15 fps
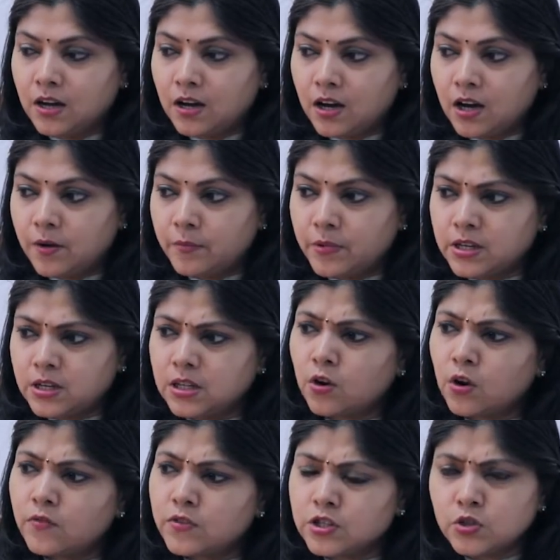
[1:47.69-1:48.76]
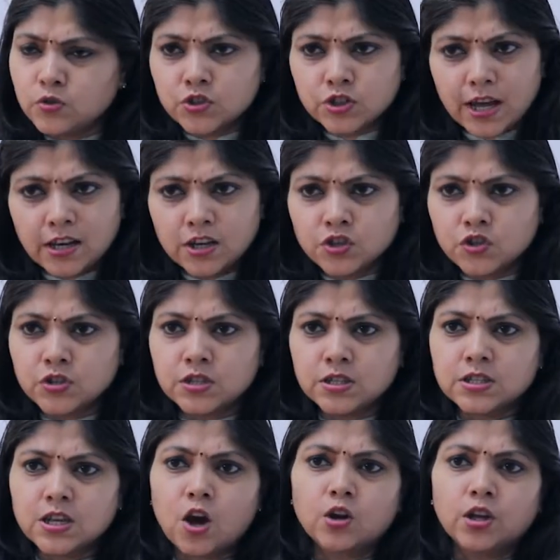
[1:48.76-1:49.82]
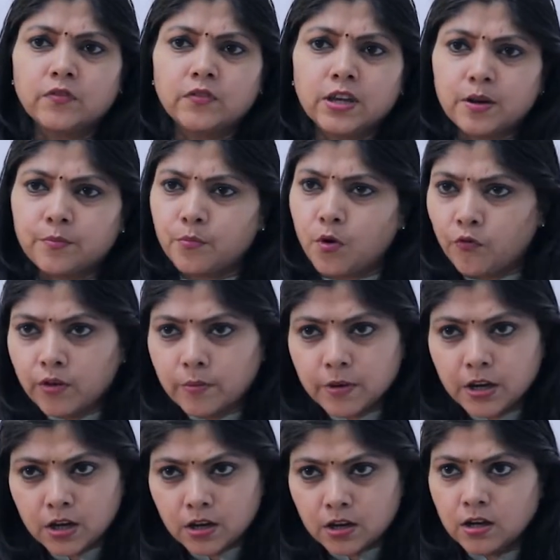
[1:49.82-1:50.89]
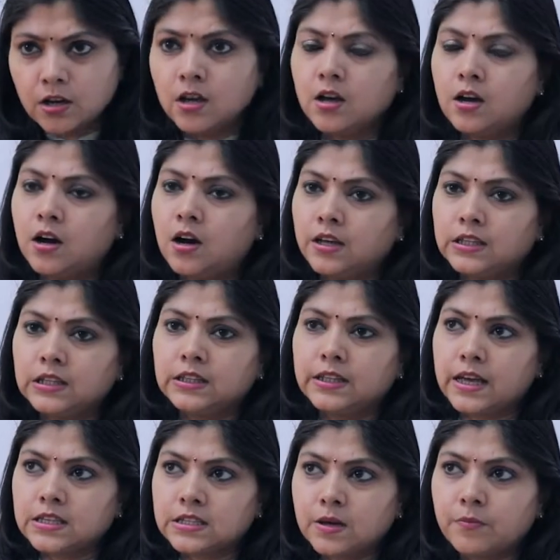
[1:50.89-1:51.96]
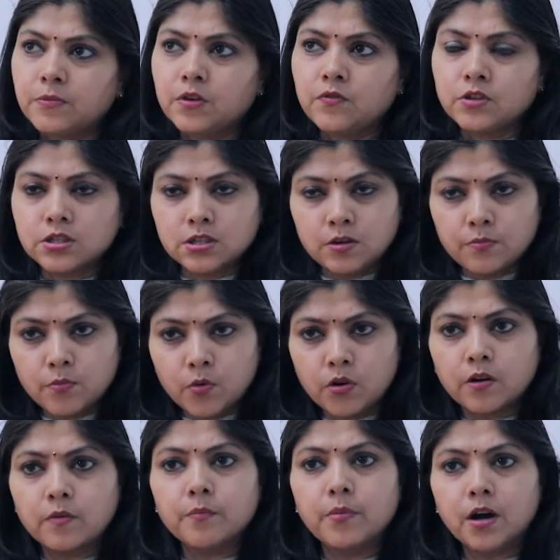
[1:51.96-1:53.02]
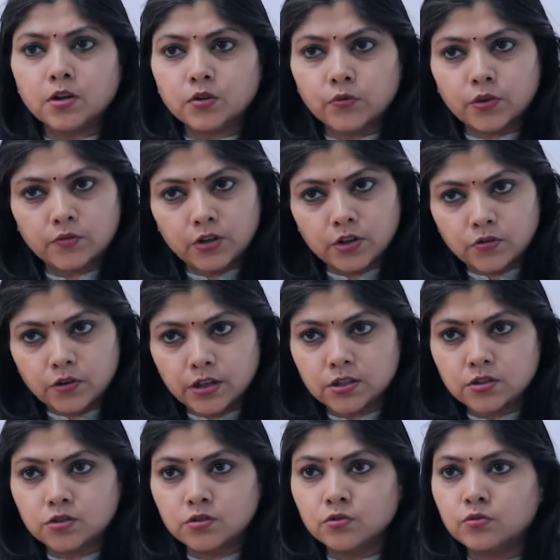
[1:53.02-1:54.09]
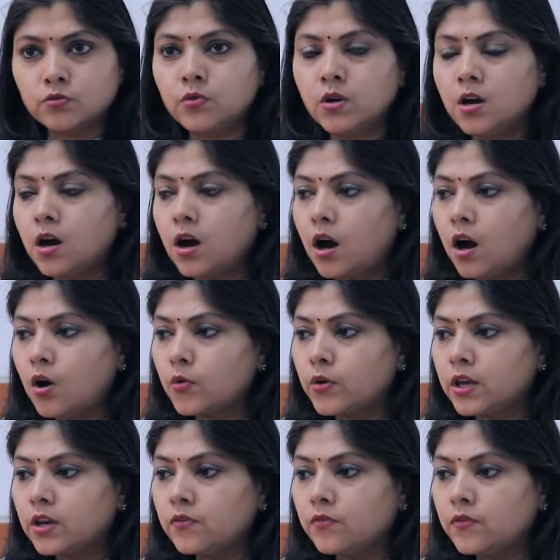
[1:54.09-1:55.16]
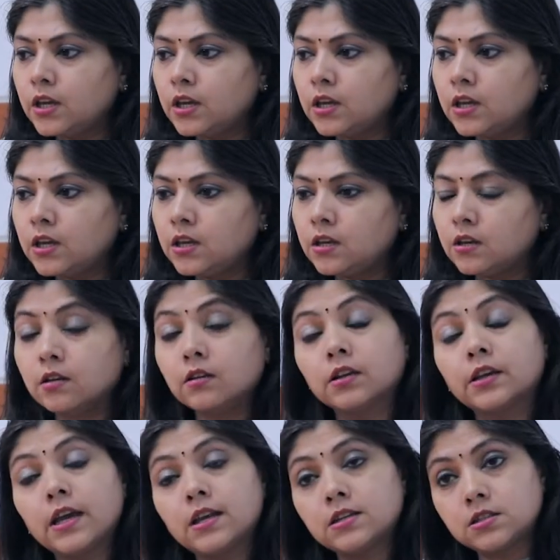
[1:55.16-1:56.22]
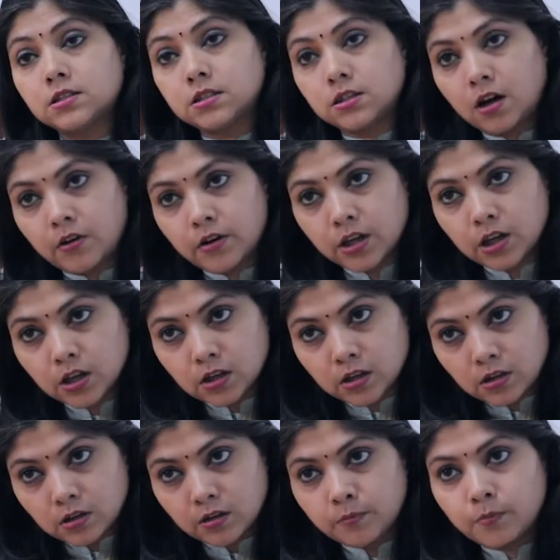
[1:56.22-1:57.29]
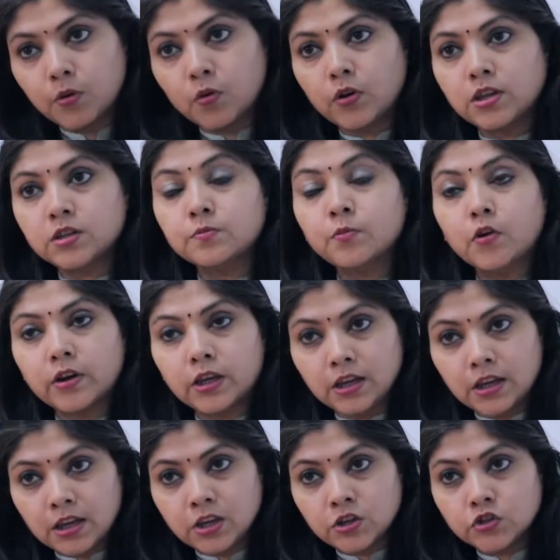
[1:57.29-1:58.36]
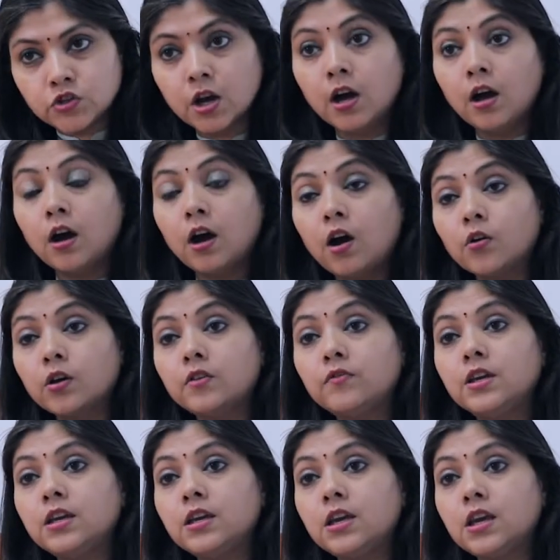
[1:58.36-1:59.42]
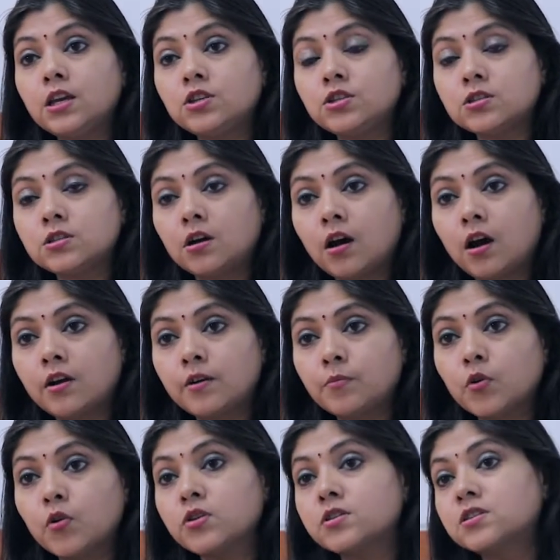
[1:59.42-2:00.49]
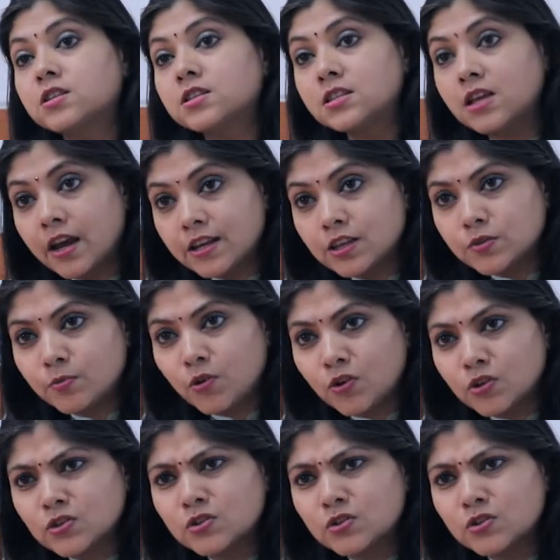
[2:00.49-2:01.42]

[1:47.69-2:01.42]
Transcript: But there are always new challenges. How can we get more women? I think that's something which is an important part of what we're trying to do. How can we get our employees more engaged? How can we engage our employees in the sites more?